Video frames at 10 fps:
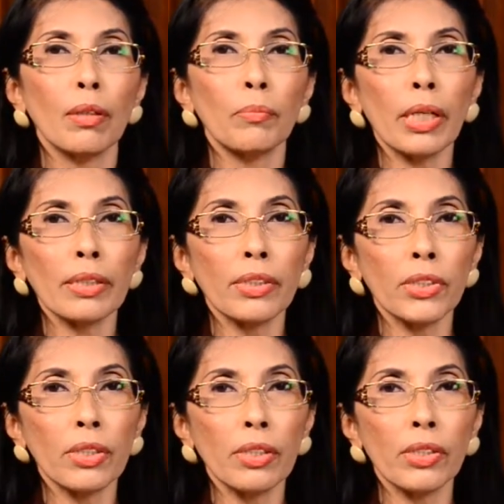
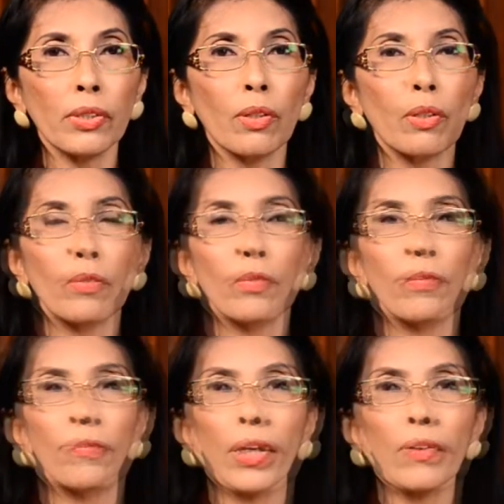practitioners
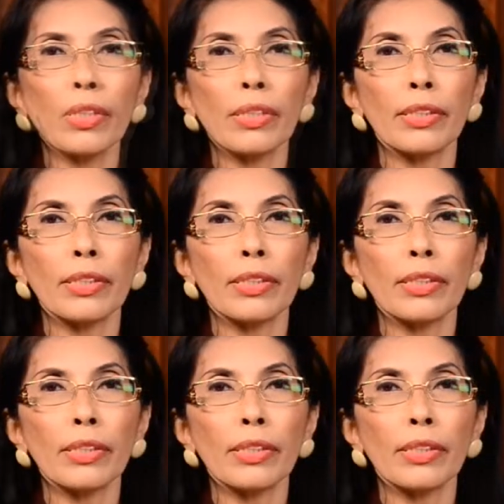from various